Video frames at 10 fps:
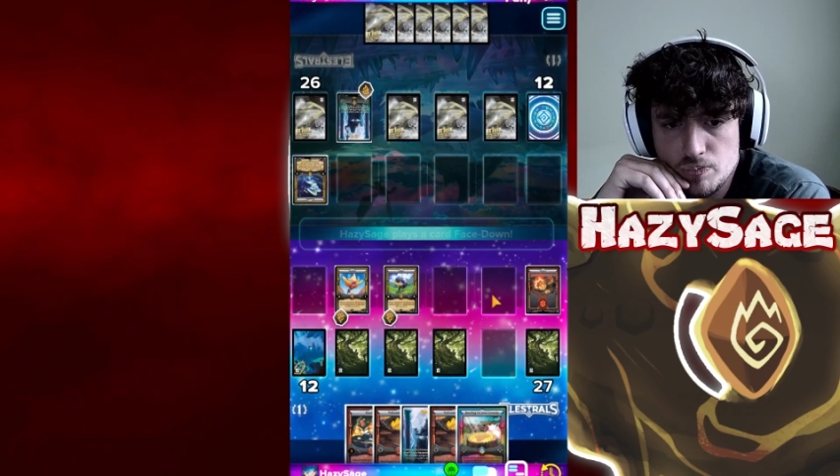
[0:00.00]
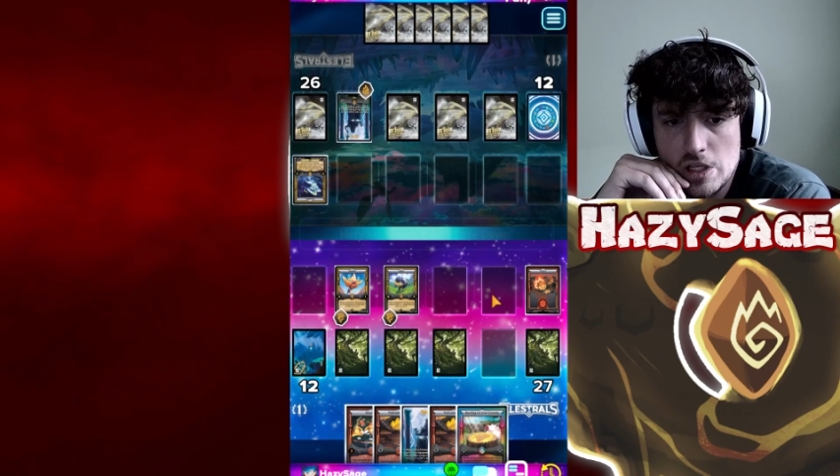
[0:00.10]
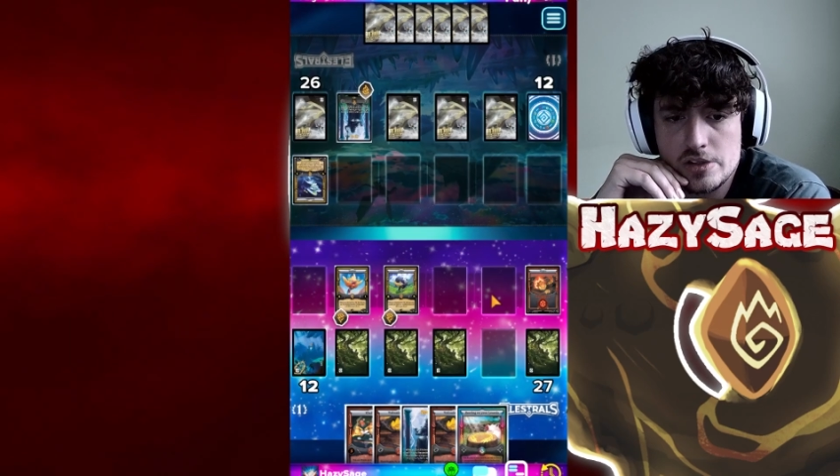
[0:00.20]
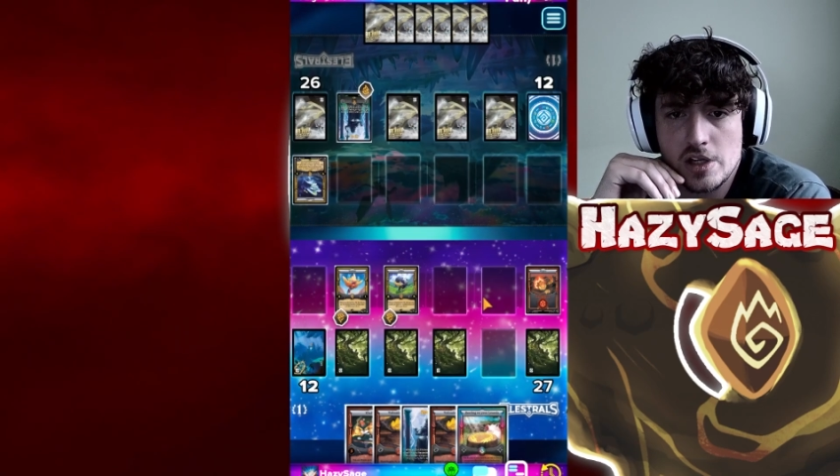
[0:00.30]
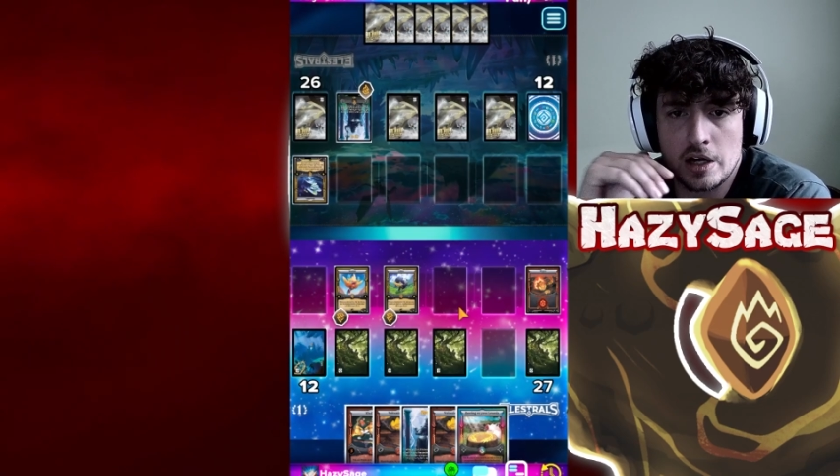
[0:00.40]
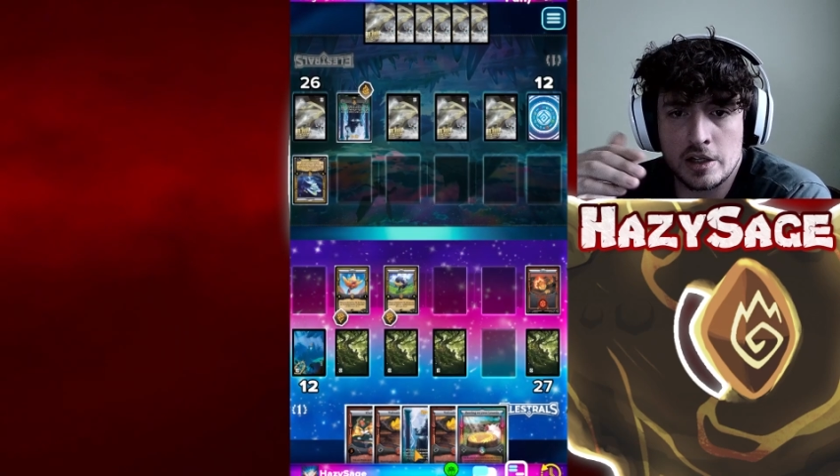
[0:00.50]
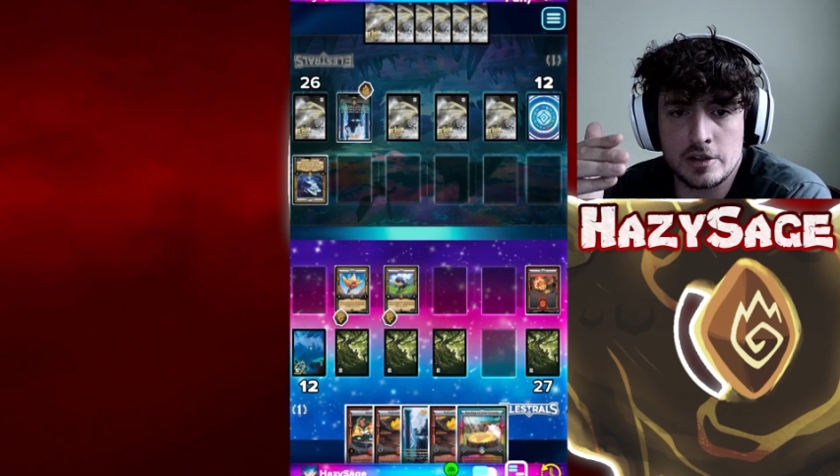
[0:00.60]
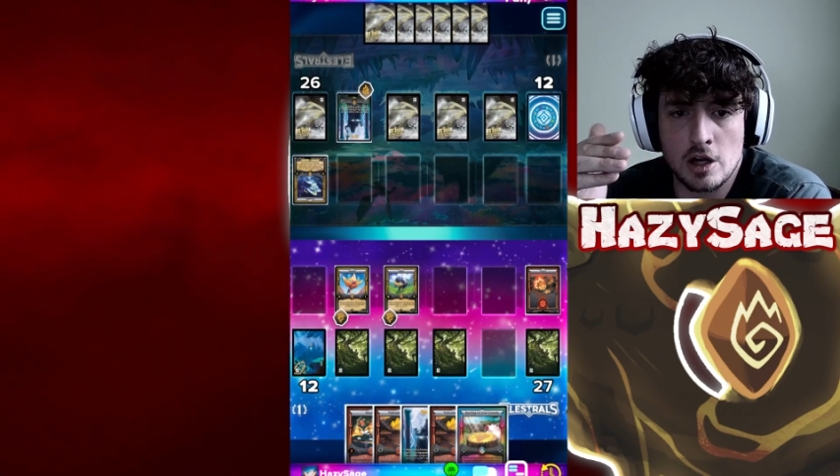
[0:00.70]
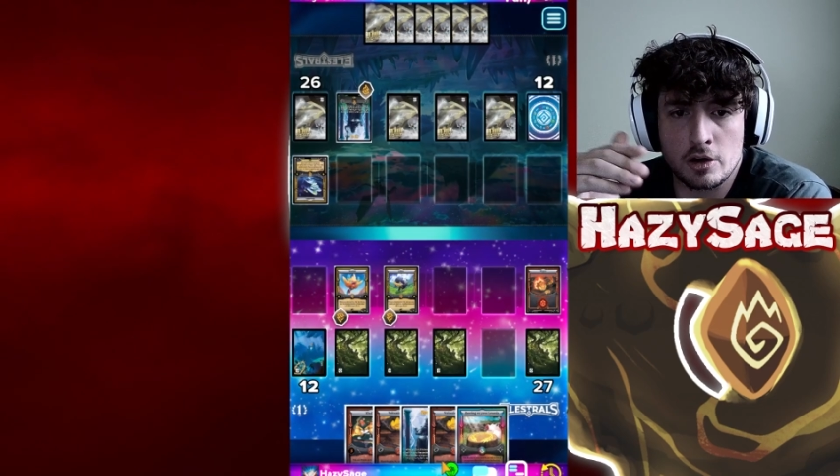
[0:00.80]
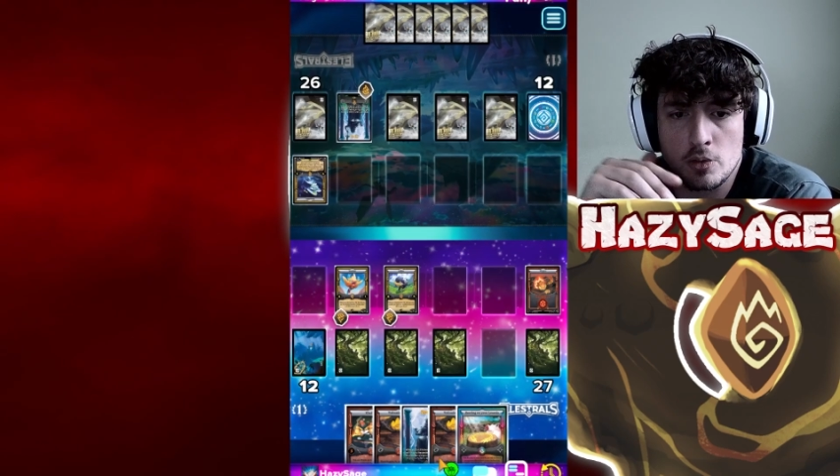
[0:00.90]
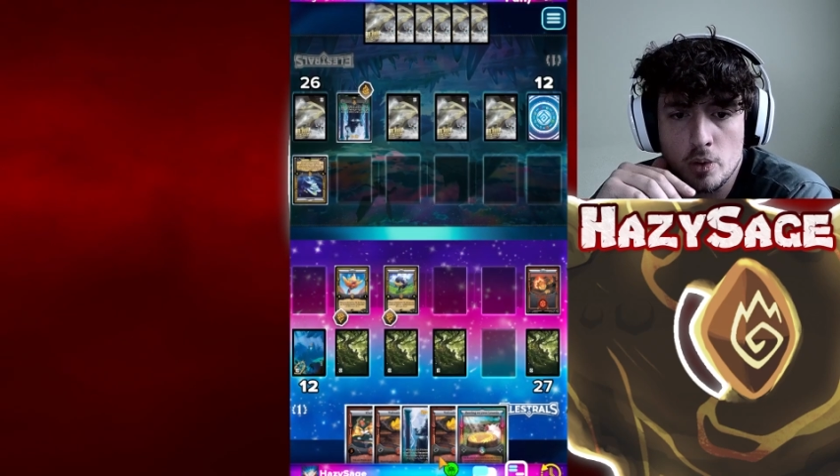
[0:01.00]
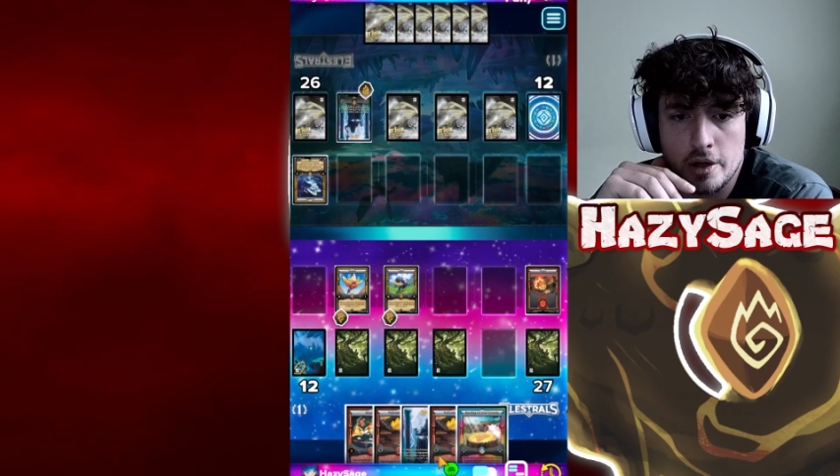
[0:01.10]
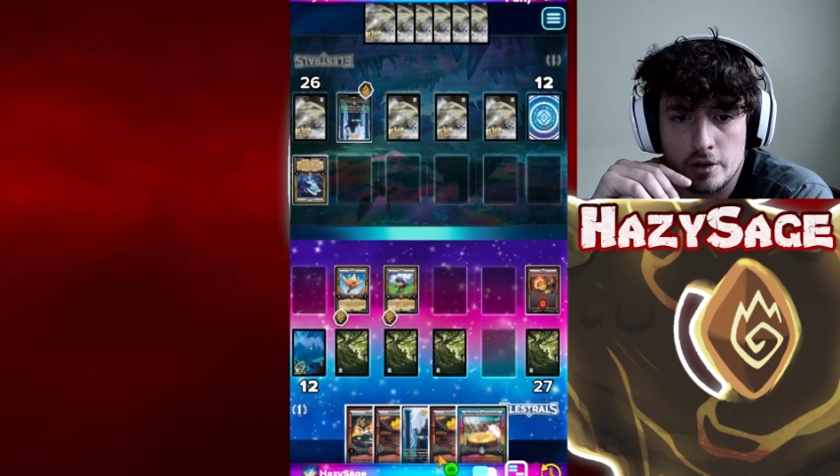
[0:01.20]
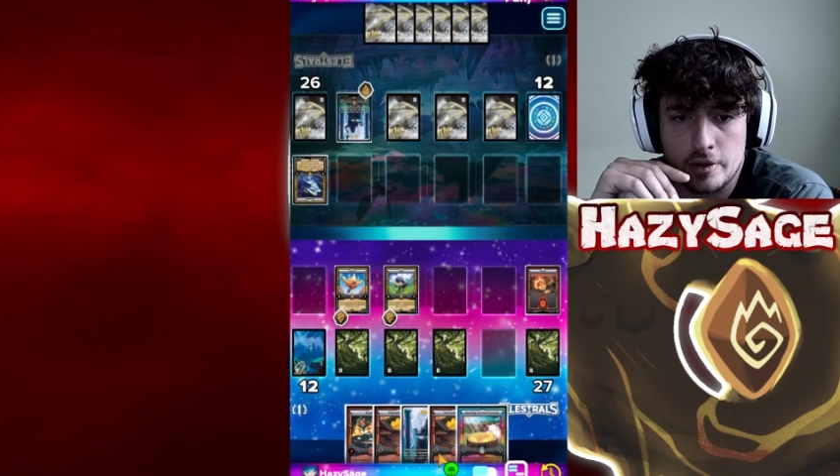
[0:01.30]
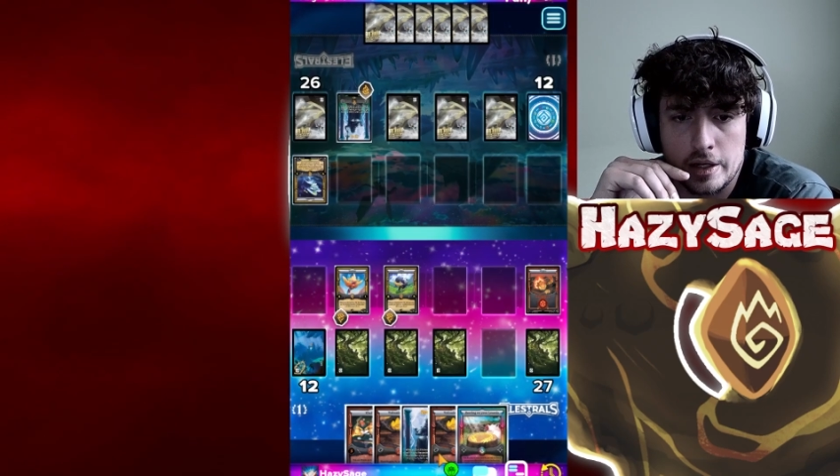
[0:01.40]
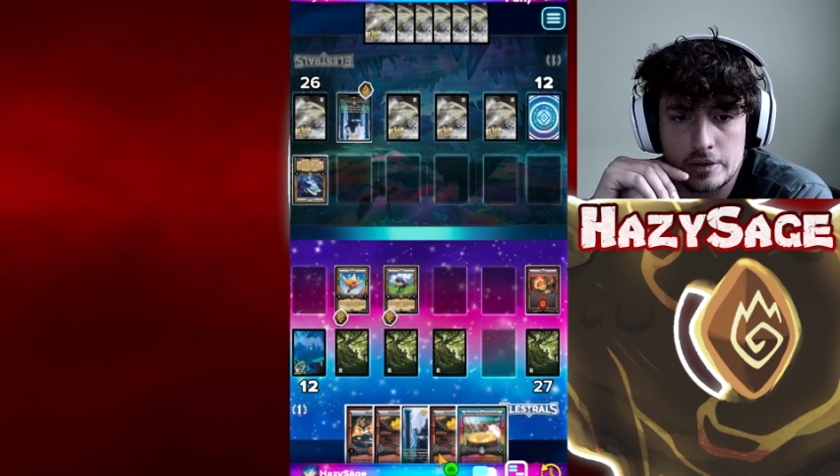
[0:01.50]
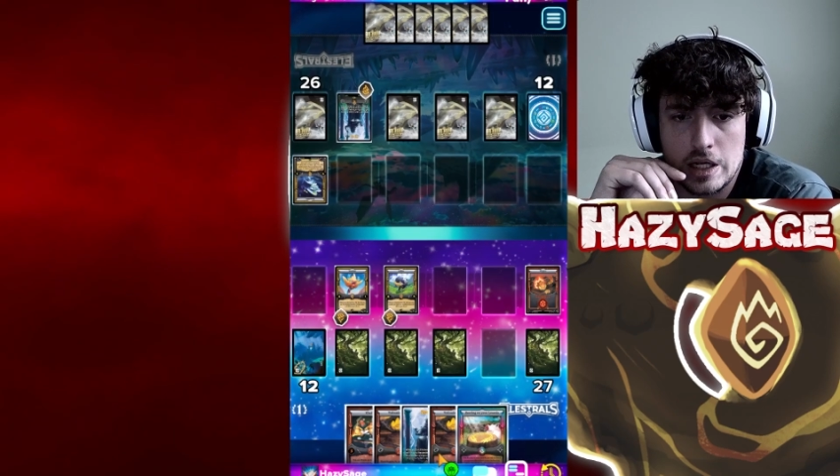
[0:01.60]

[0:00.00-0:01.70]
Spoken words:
It's kind of getting down to the wire, right?